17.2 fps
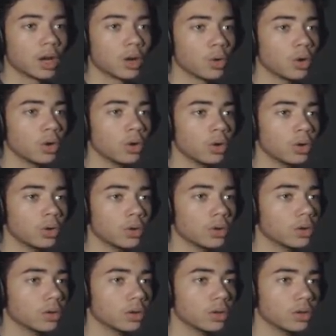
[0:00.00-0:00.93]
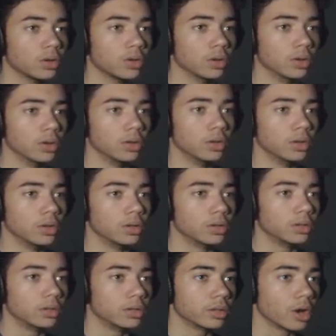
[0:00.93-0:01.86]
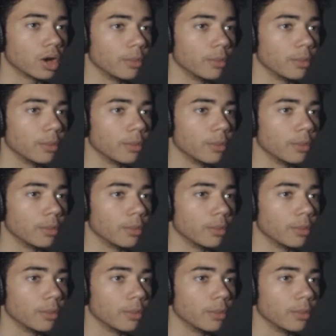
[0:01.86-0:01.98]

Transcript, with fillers: Woo!